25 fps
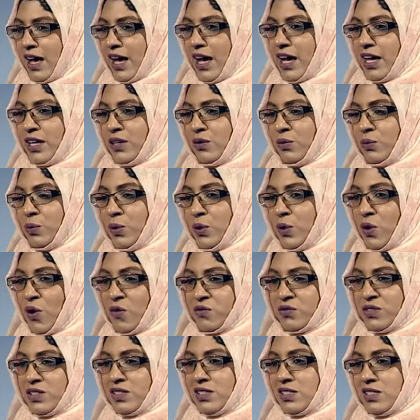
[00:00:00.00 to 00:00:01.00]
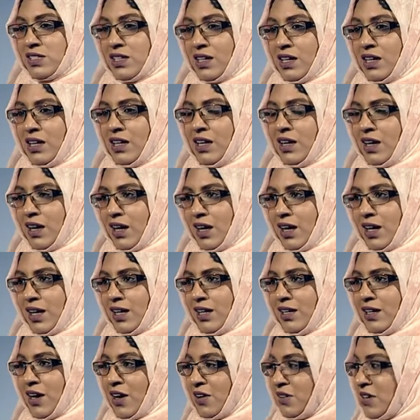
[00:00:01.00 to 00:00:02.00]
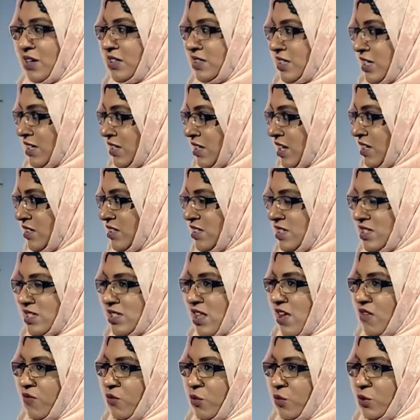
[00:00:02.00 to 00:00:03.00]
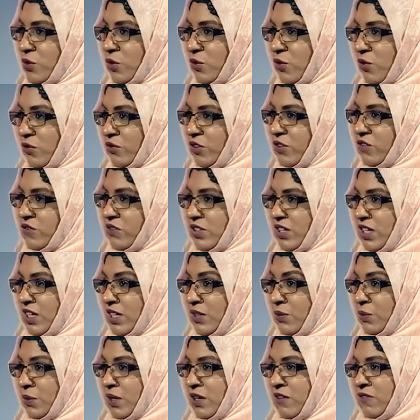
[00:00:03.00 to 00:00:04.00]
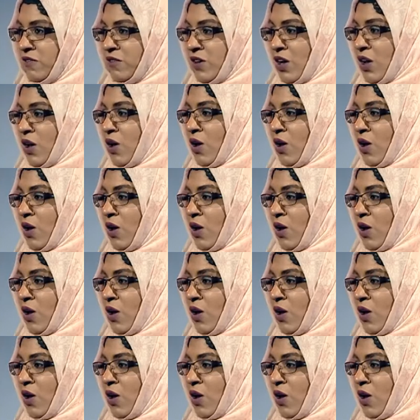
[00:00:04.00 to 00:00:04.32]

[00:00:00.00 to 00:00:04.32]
And we often see younger teenagers, like 14 or 15, with